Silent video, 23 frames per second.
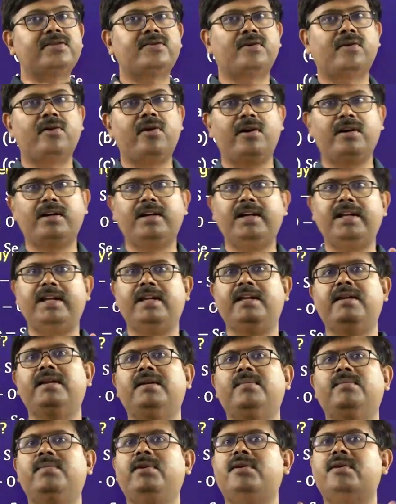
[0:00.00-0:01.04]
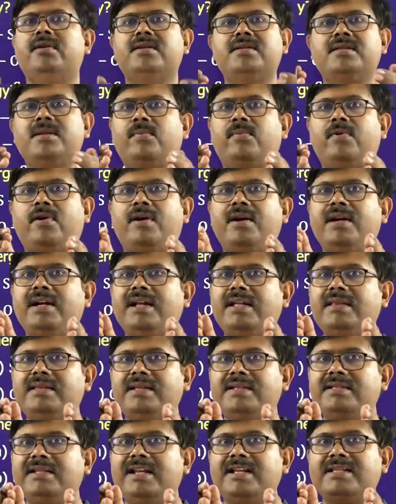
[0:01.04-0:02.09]
strongly because the bond
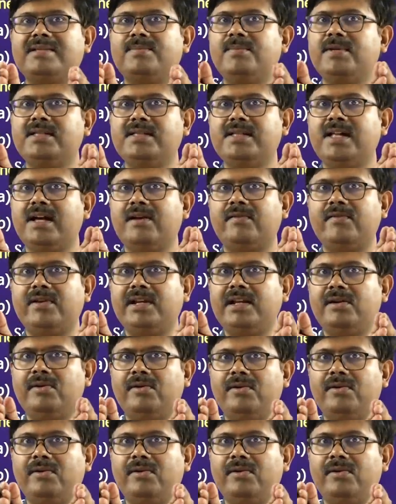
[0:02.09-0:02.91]
length is less means they are very